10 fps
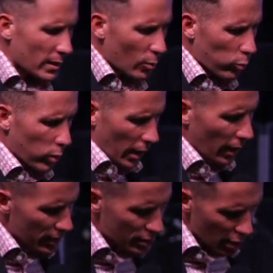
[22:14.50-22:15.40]
the
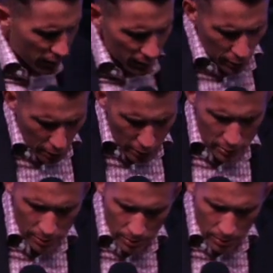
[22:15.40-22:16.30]
world has
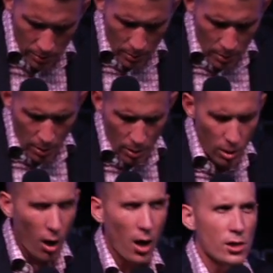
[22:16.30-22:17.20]
overlooked,
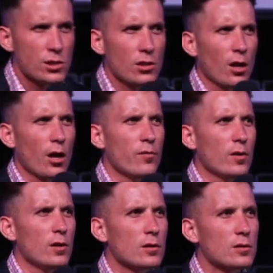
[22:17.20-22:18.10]
God has not
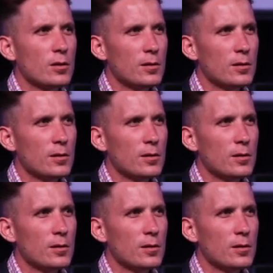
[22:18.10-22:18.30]
overlooked.